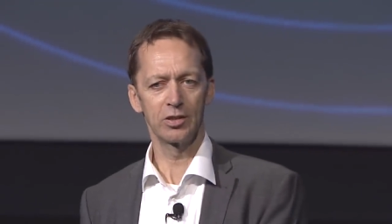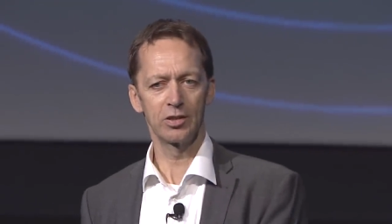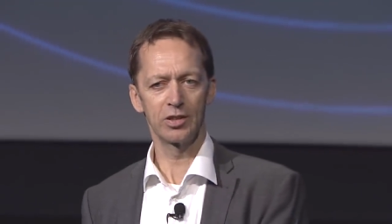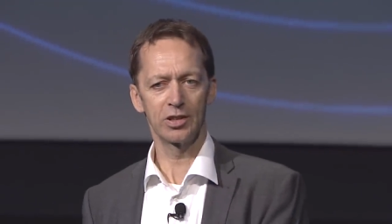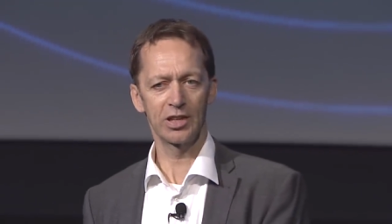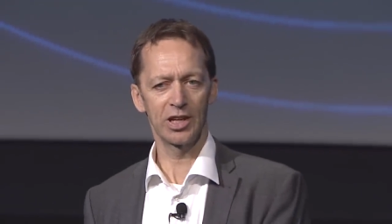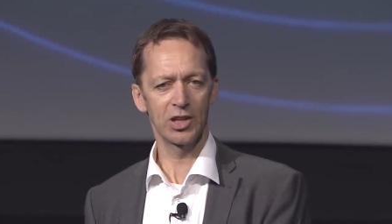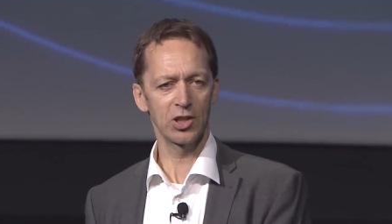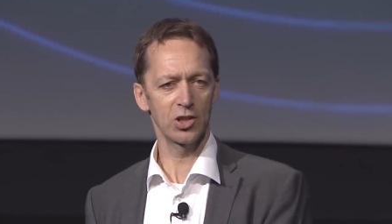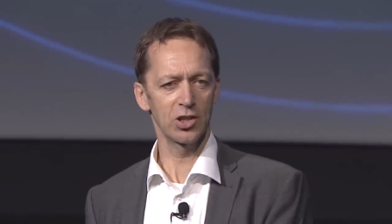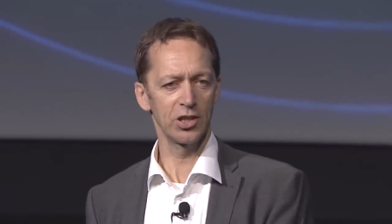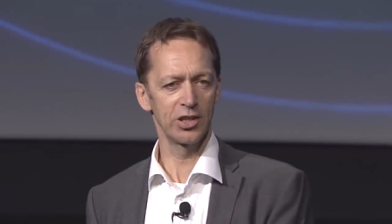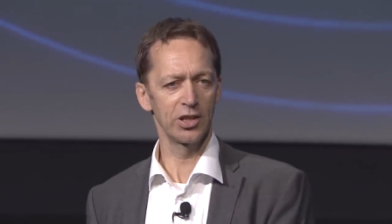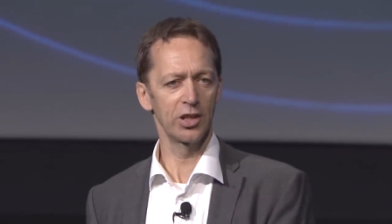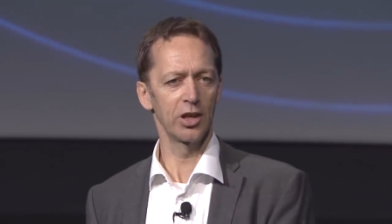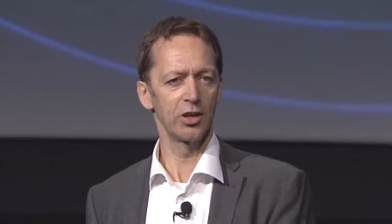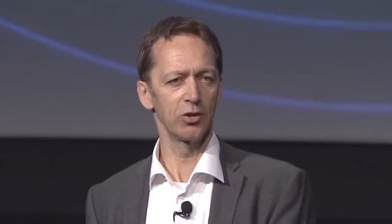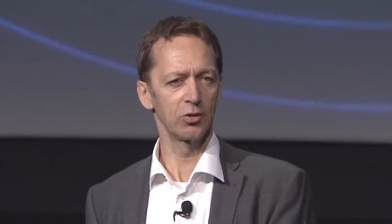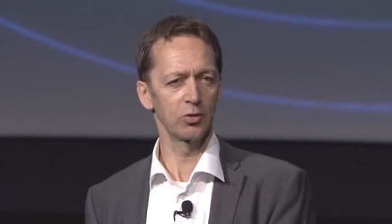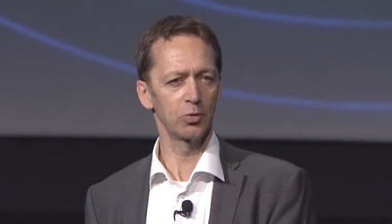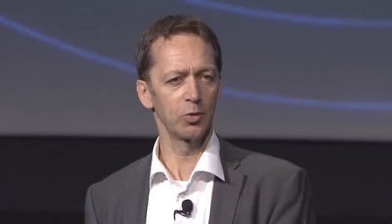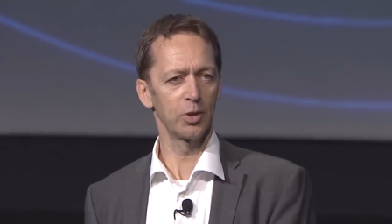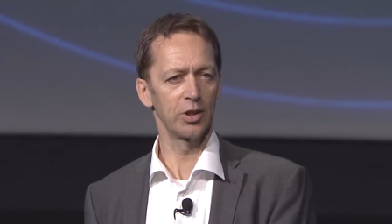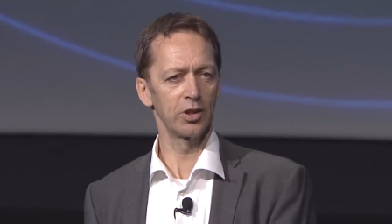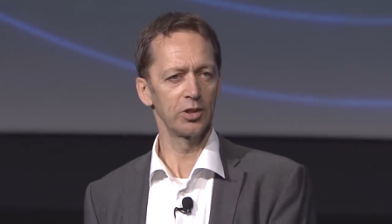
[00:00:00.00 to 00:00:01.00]
that actually
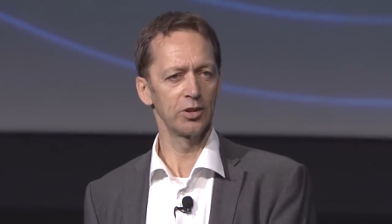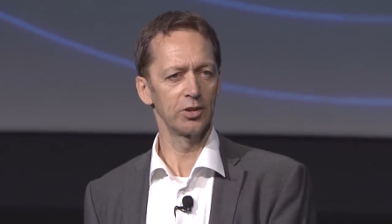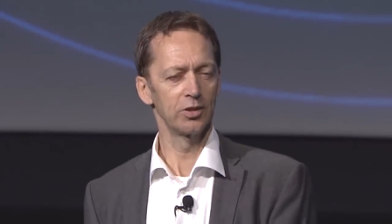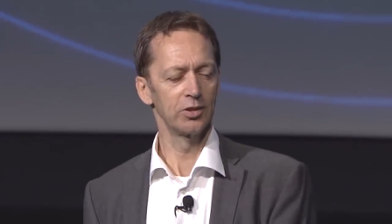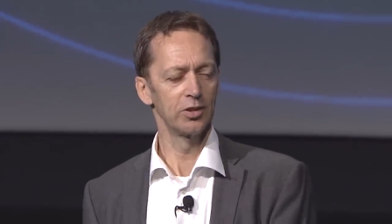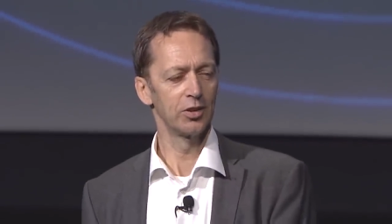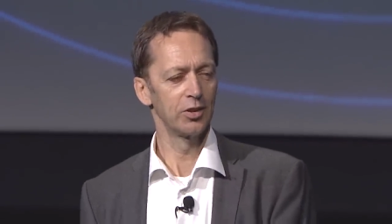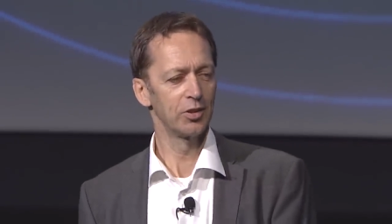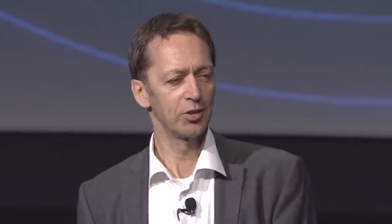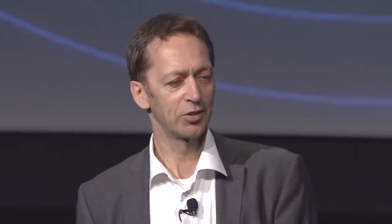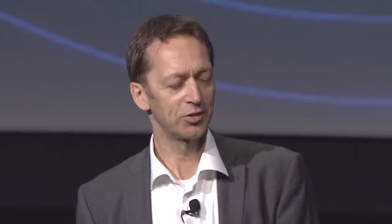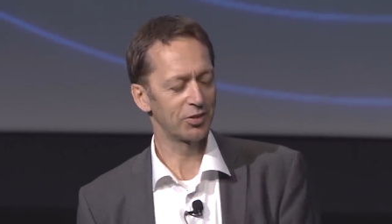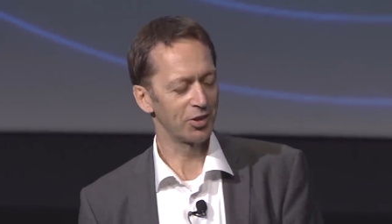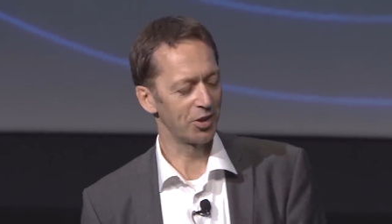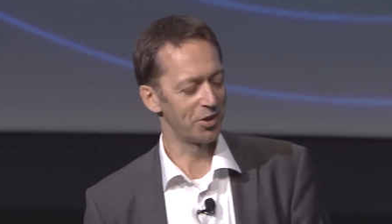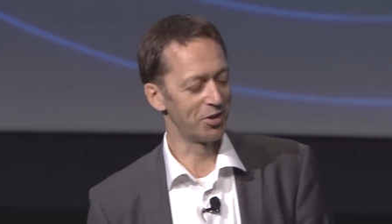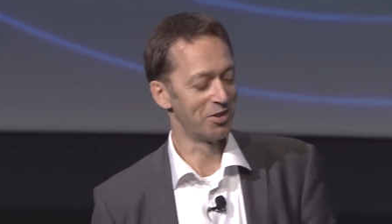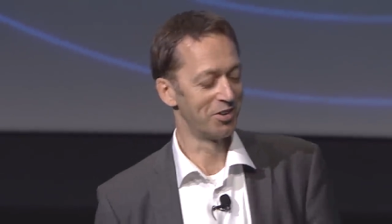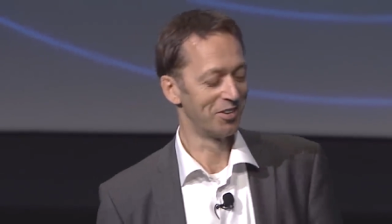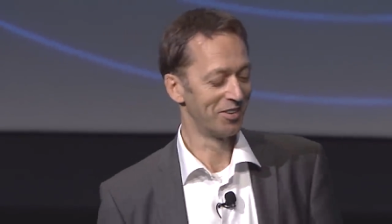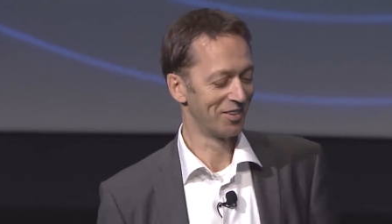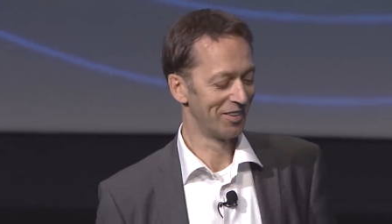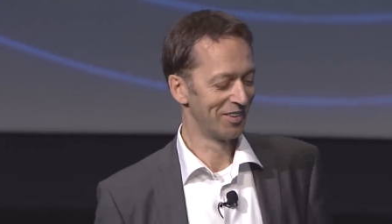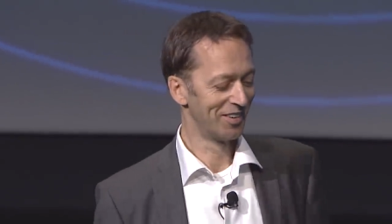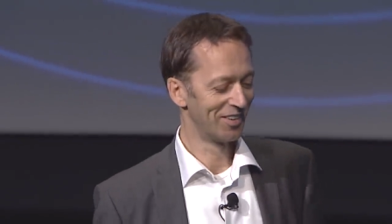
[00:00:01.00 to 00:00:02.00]
goes well. So,
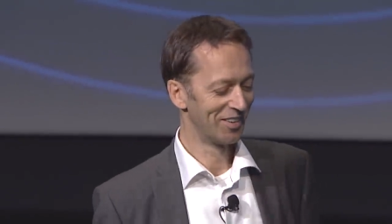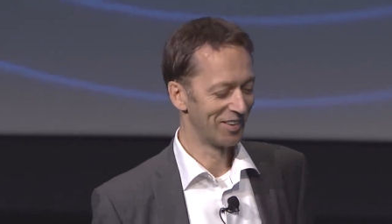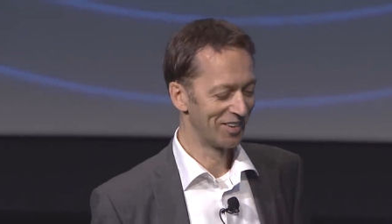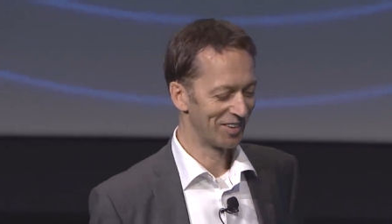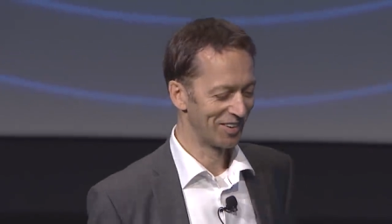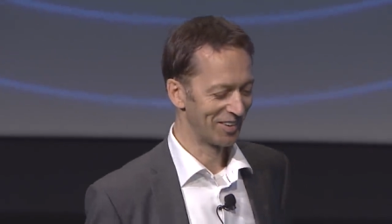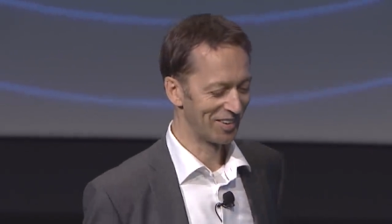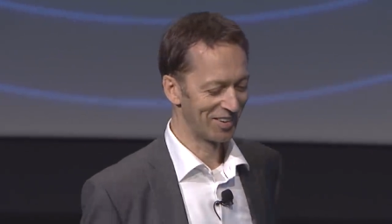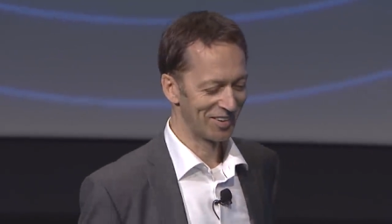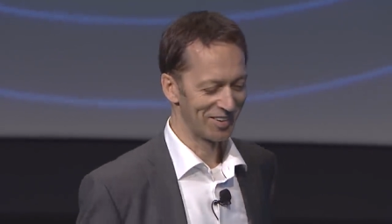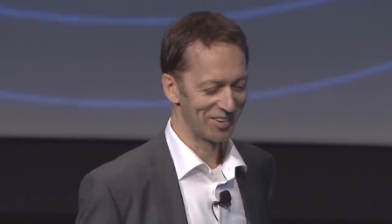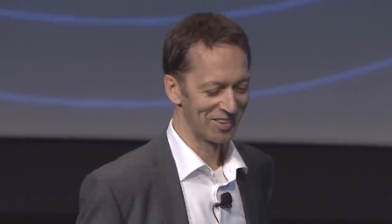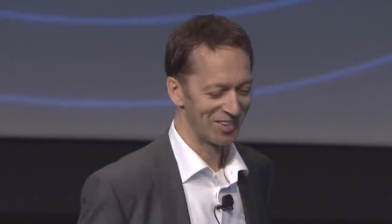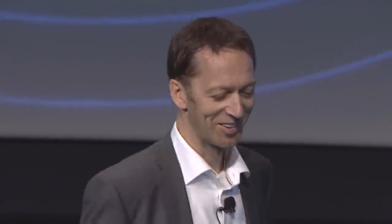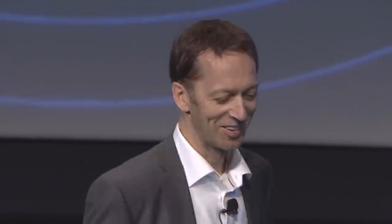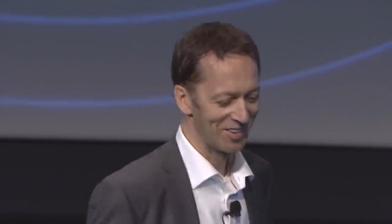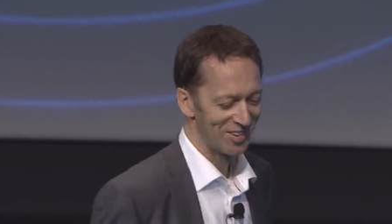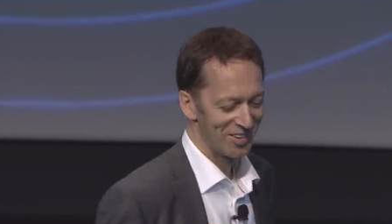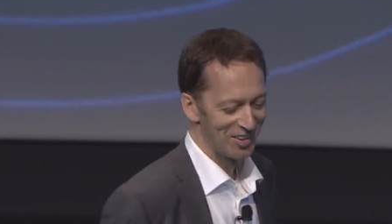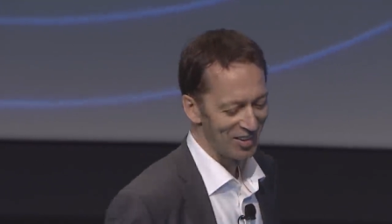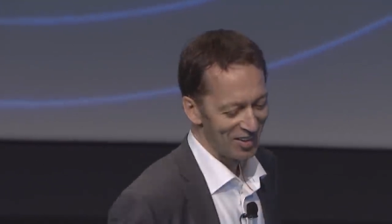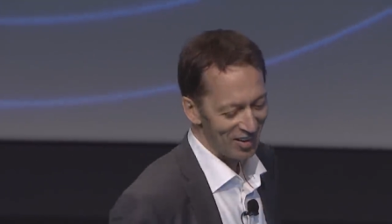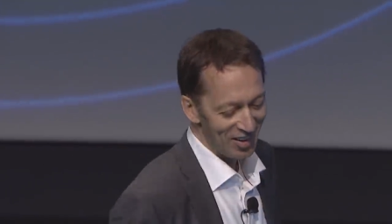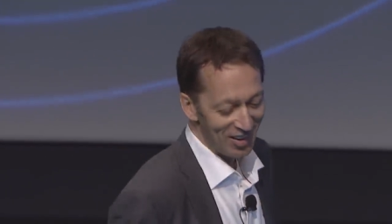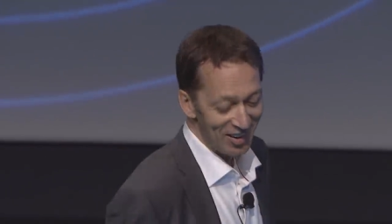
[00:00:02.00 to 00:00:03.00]

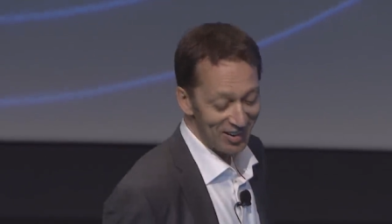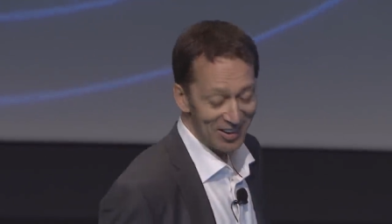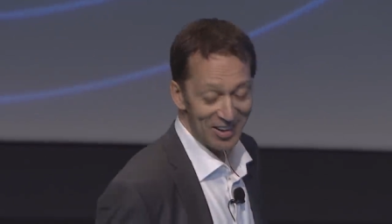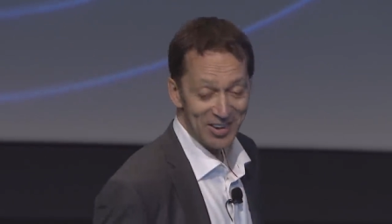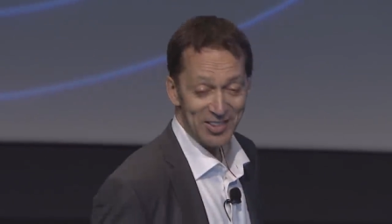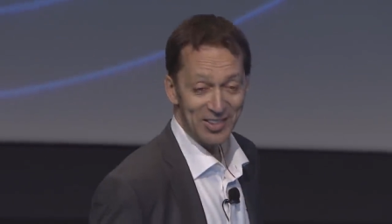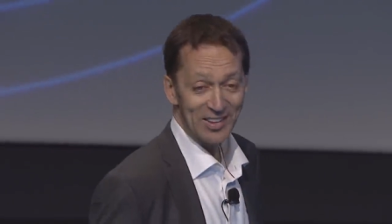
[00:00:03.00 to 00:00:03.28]
and I